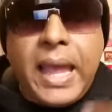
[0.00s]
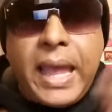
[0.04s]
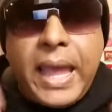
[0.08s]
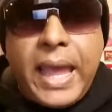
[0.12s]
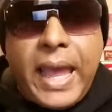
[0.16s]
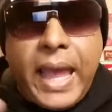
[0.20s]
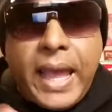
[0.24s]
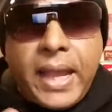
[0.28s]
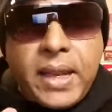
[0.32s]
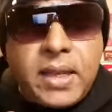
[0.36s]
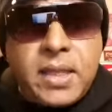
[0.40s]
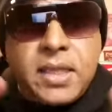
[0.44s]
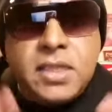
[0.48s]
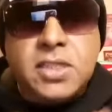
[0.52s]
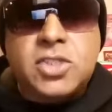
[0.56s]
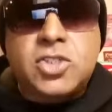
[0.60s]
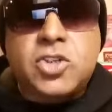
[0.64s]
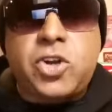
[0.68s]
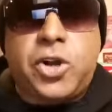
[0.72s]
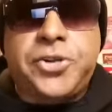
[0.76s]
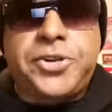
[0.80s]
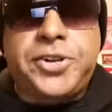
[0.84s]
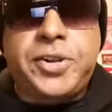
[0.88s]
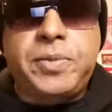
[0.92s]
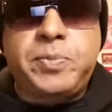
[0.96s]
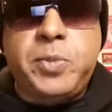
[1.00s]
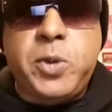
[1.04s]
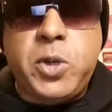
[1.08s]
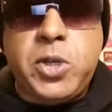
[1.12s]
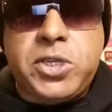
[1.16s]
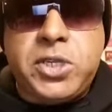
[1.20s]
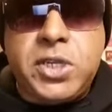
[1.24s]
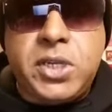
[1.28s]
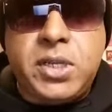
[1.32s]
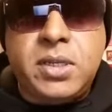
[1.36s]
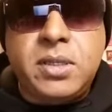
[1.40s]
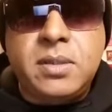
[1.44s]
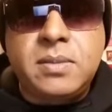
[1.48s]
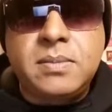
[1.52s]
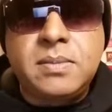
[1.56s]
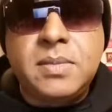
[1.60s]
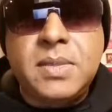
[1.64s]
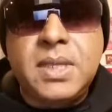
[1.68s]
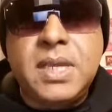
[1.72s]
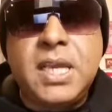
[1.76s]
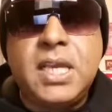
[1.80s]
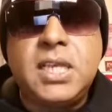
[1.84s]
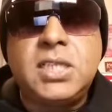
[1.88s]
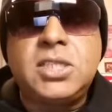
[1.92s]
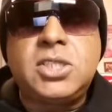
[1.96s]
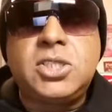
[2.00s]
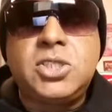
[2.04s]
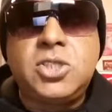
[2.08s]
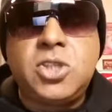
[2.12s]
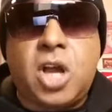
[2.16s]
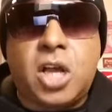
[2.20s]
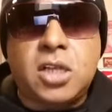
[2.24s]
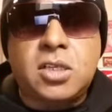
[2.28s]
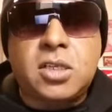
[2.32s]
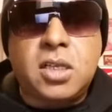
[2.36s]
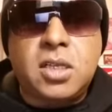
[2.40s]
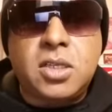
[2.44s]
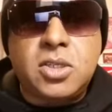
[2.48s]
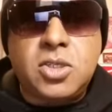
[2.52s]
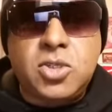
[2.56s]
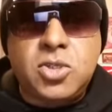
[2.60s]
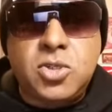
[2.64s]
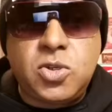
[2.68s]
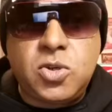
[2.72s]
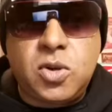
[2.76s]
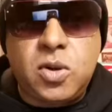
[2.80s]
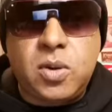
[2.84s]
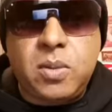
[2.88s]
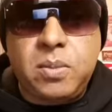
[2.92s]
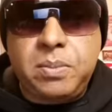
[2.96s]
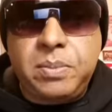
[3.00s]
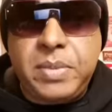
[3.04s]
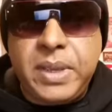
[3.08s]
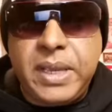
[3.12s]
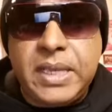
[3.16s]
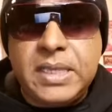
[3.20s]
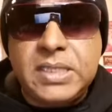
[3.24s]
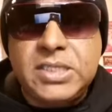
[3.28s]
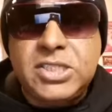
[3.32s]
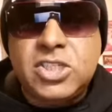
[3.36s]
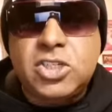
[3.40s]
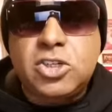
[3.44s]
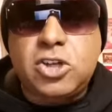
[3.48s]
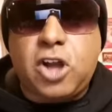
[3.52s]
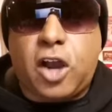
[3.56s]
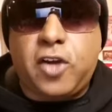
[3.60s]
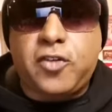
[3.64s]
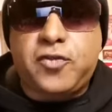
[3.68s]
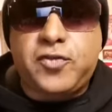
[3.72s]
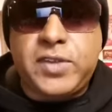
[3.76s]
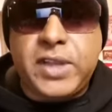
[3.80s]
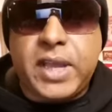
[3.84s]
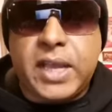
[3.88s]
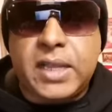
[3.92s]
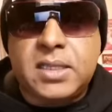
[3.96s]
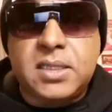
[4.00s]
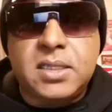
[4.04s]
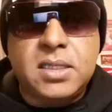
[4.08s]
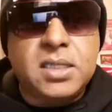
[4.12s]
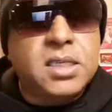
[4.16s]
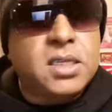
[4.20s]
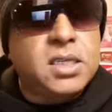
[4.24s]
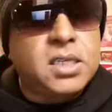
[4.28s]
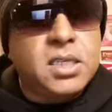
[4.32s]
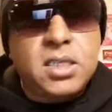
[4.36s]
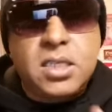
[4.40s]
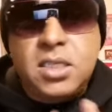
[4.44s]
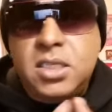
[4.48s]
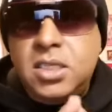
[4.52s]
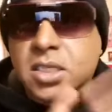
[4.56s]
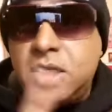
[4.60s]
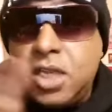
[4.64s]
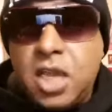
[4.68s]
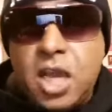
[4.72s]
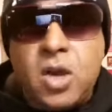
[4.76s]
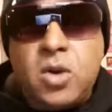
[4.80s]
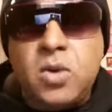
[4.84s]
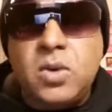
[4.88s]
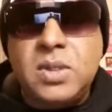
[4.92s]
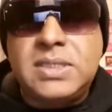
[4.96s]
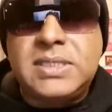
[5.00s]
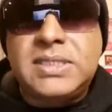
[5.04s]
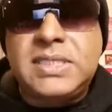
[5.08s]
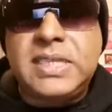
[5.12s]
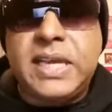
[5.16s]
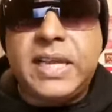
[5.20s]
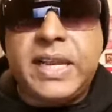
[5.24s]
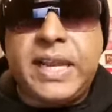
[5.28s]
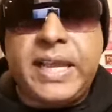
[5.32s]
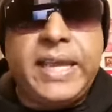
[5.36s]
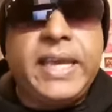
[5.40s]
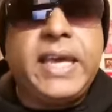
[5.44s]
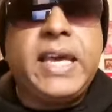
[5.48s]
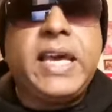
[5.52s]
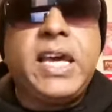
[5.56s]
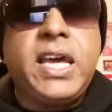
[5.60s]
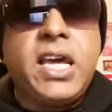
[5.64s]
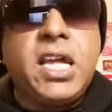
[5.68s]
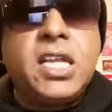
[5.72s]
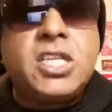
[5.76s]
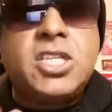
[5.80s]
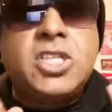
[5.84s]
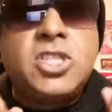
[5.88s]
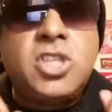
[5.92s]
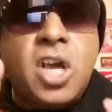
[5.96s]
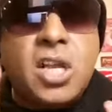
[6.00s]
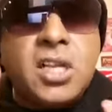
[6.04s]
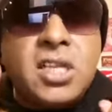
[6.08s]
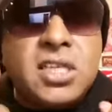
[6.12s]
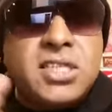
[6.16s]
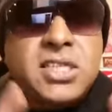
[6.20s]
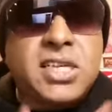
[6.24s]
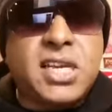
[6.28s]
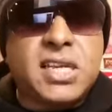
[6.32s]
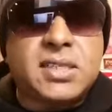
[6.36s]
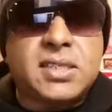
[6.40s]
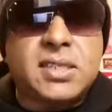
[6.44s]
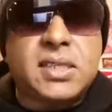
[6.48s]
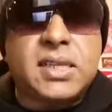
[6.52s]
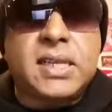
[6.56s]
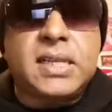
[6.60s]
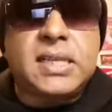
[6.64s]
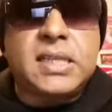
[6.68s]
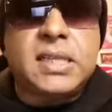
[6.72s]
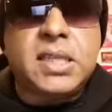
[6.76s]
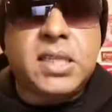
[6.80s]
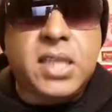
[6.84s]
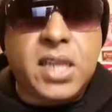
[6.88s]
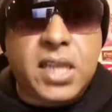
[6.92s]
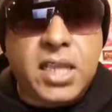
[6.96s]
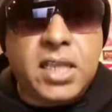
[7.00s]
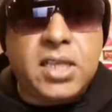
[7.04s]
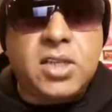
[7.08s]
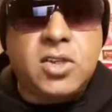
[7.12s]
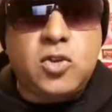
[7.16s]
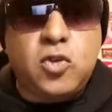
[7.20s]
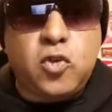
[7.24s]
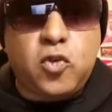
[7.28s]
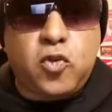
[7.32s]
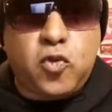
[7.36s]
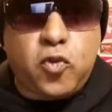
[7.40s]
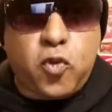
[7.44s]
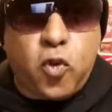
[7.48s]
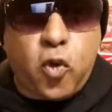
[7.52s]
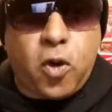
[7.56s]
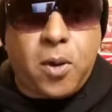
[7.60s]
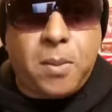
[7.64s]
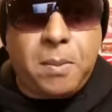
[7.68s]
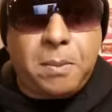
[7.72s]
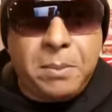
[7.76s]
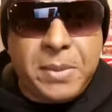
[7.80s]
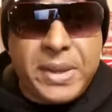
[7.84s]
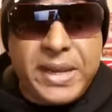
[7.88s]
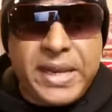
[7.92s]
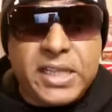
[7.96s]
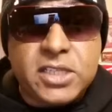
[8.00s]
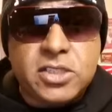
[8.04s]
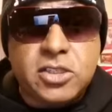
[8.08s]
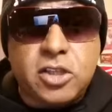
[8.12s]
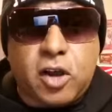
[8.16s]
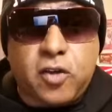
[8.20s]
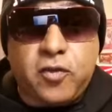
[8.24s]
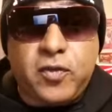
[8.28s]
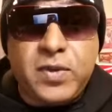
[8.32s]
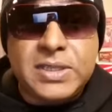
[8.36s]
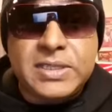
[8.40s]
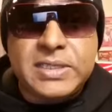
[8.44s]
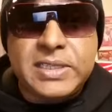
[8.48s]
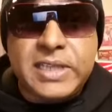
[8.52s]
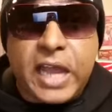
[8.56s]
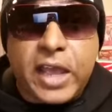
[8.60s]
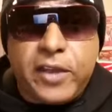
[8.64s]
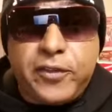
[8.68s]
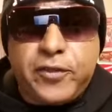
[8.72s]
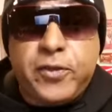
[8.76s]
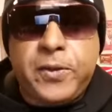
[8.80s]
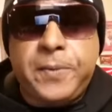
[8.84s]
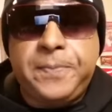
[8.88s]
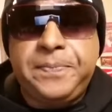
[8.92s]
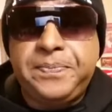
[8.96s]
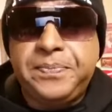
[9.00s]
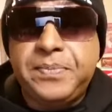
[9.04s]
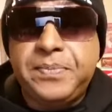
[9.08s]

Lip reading: And his contribution is not to be scoffed at. No, siree, it's not just 3 to 4 minutes of his life.